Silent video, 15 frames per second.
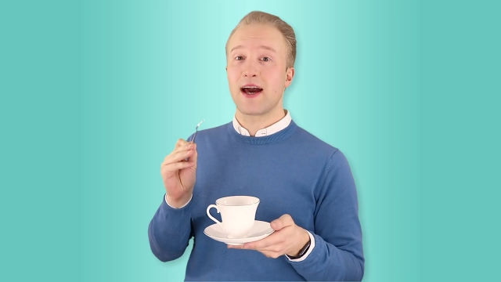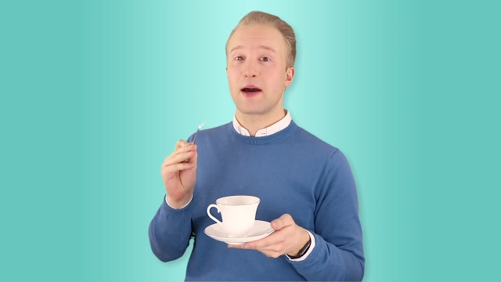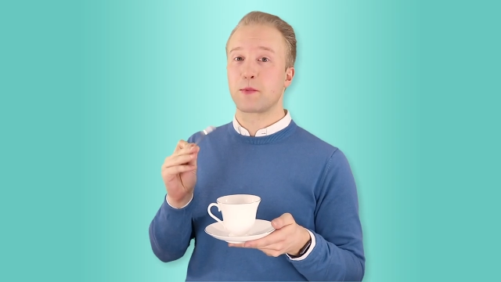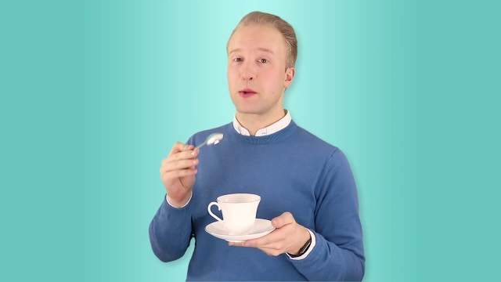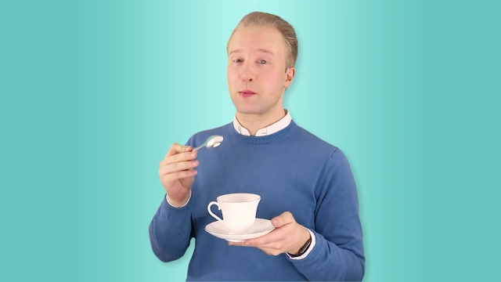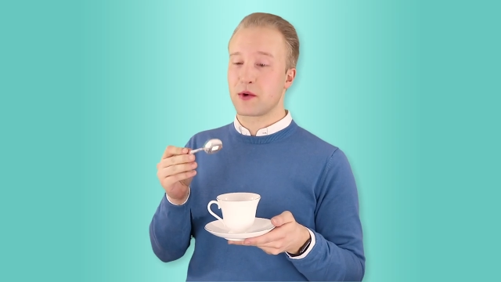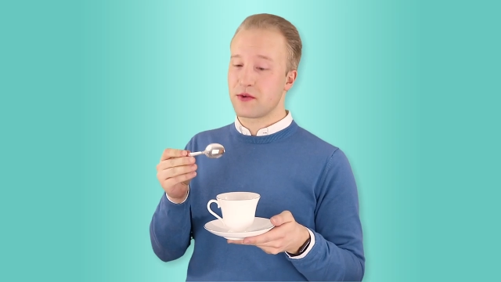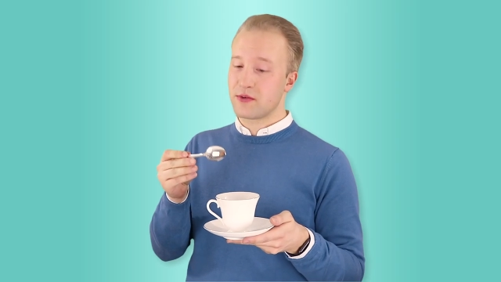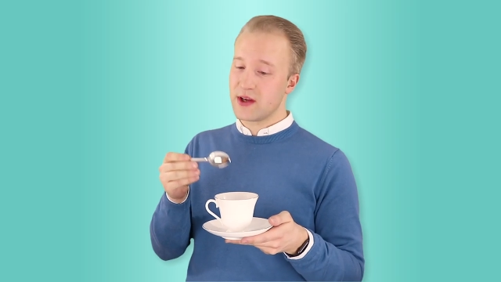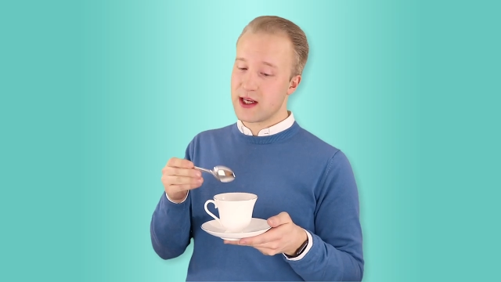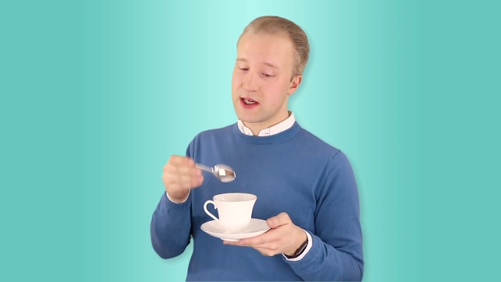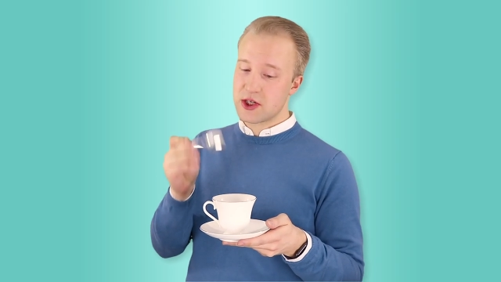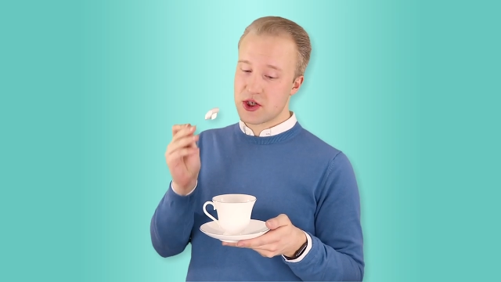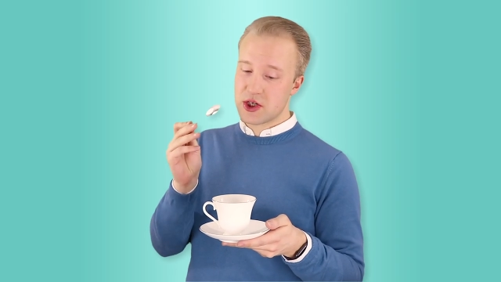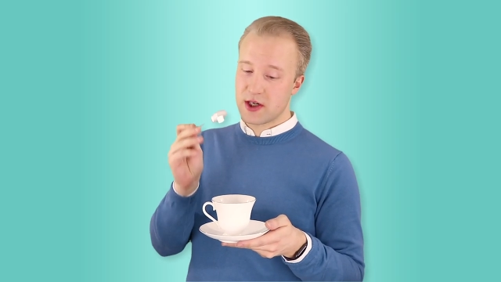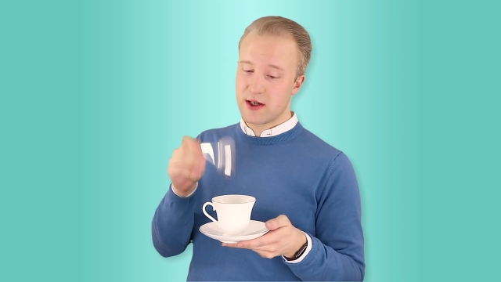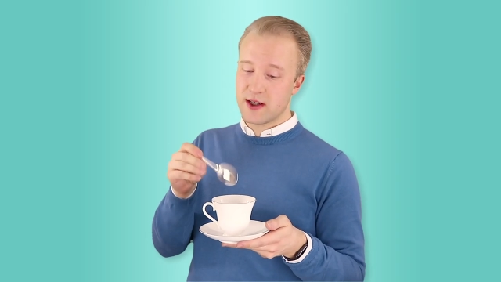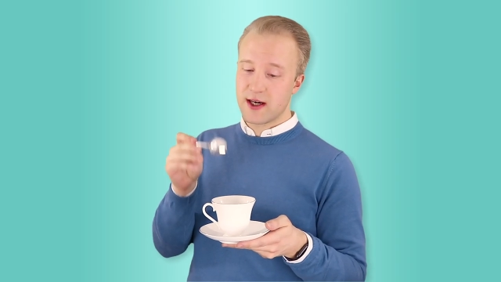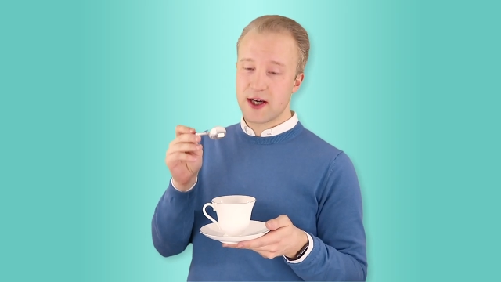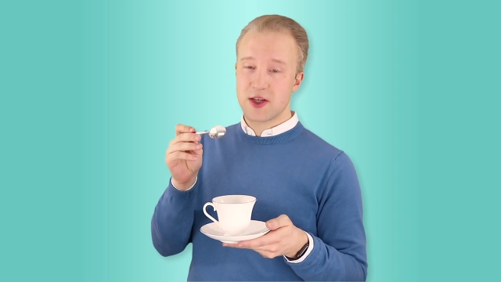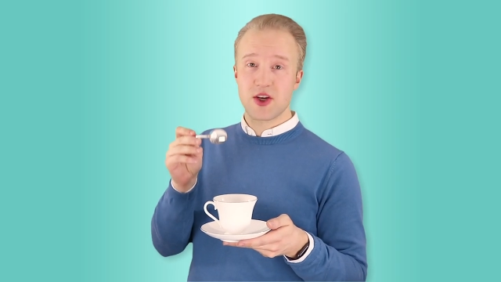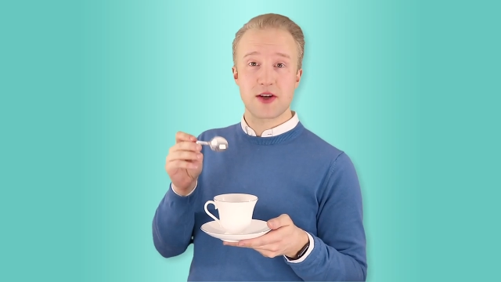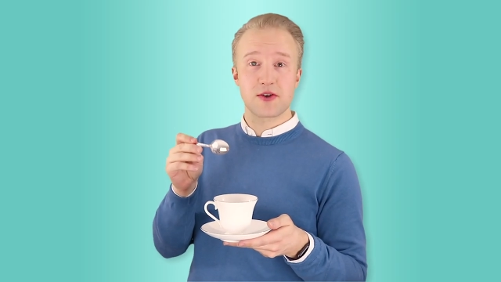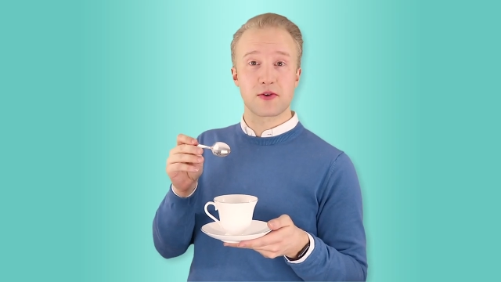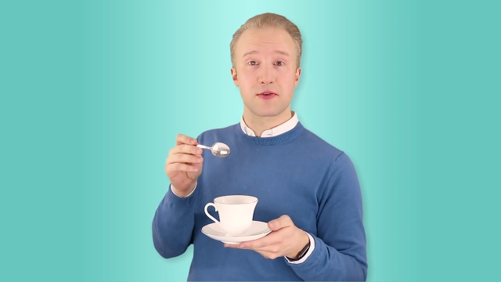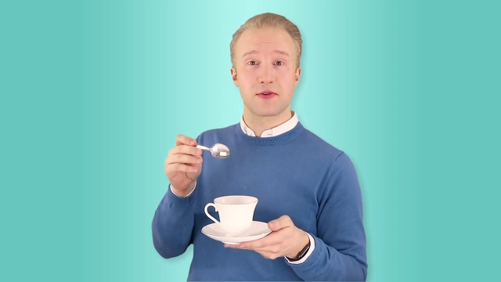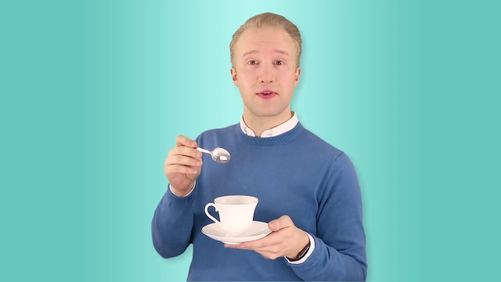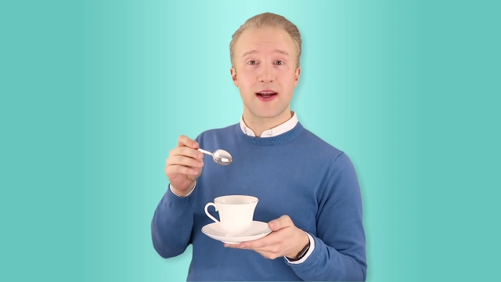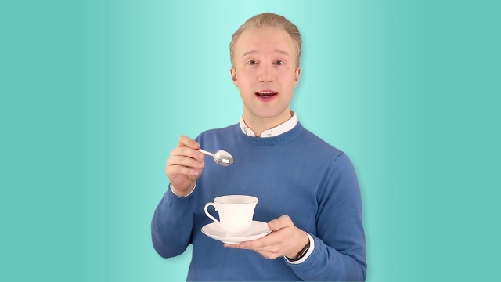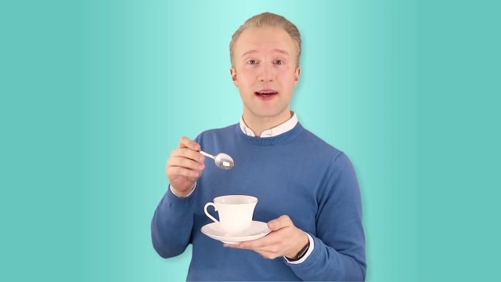and when we're finished, a gentle
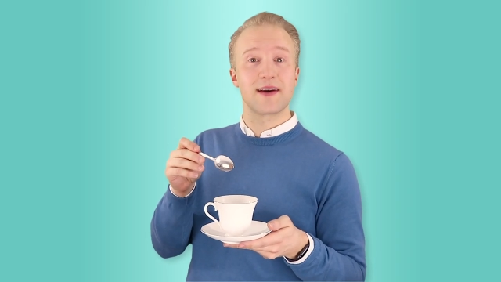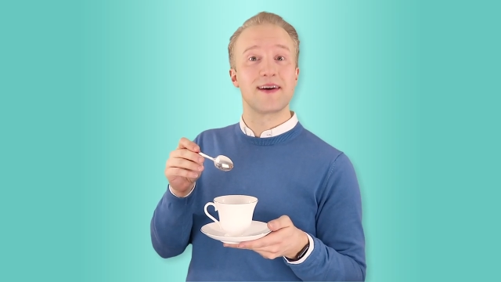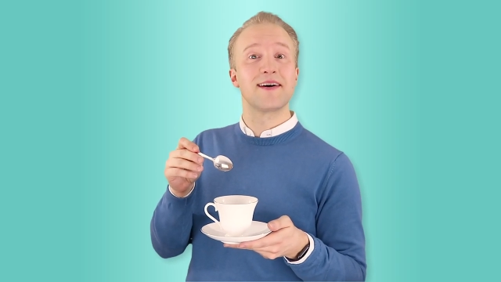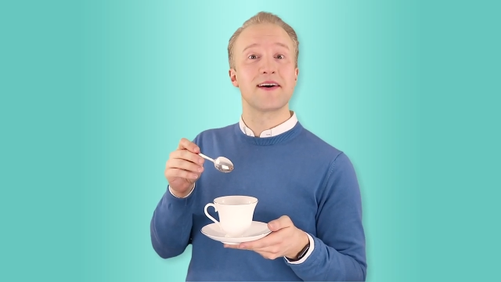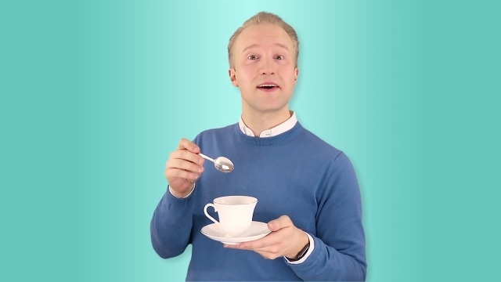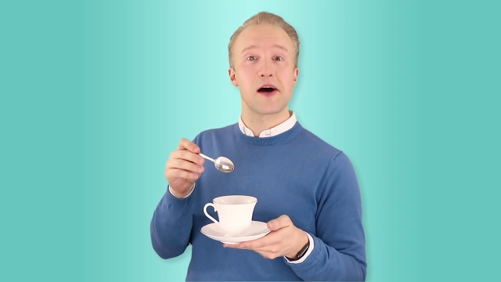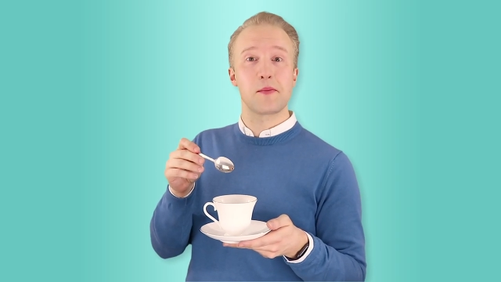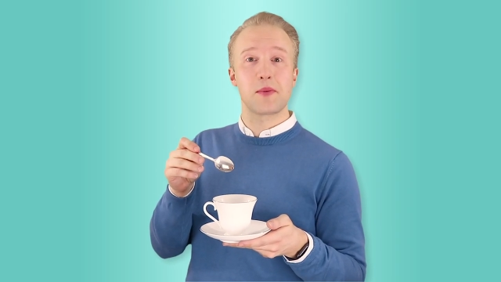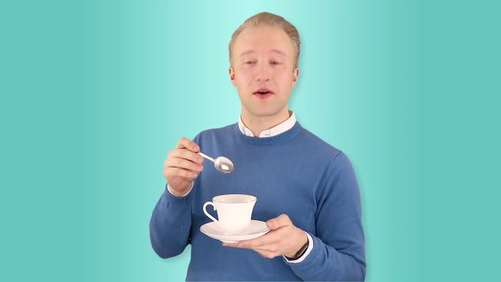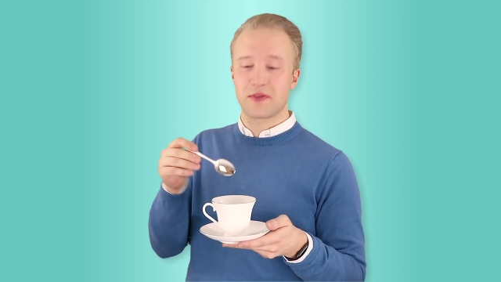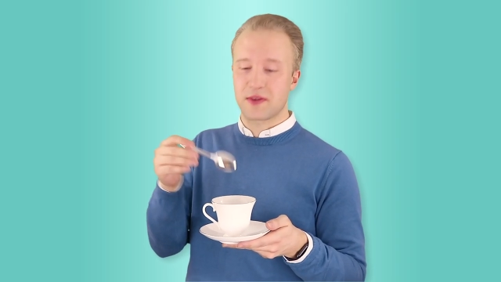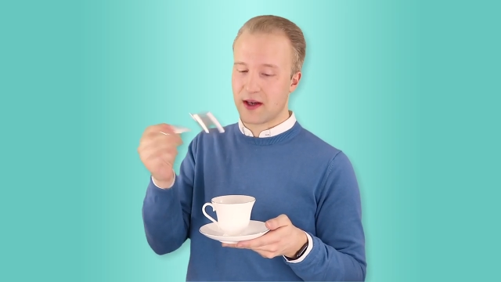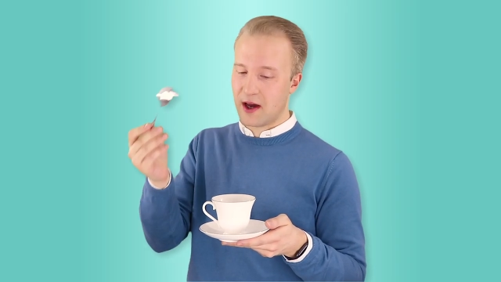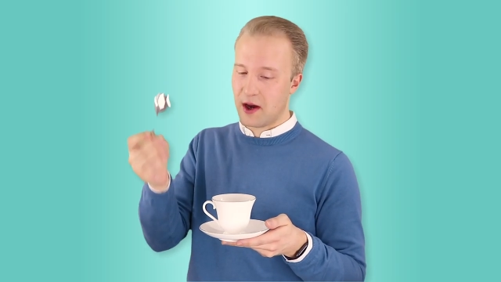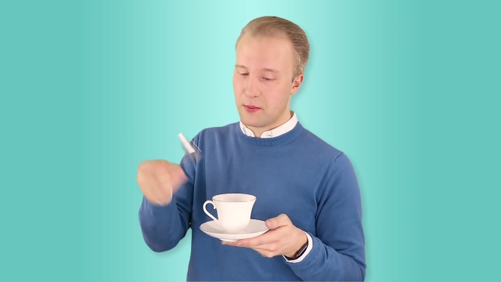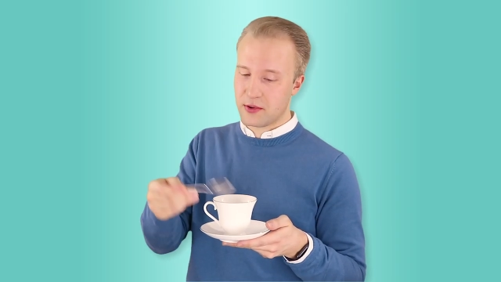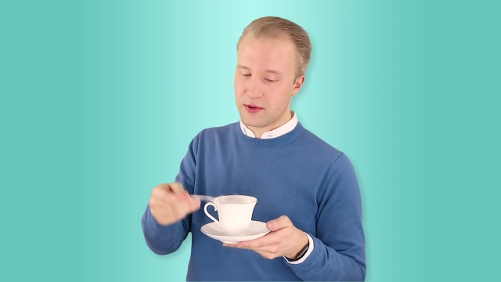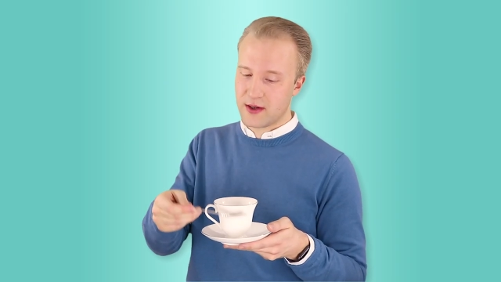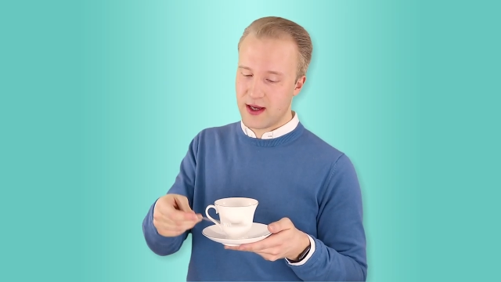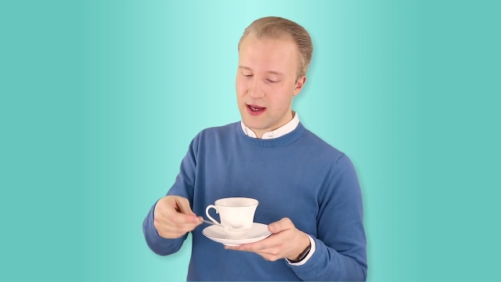flick above the cup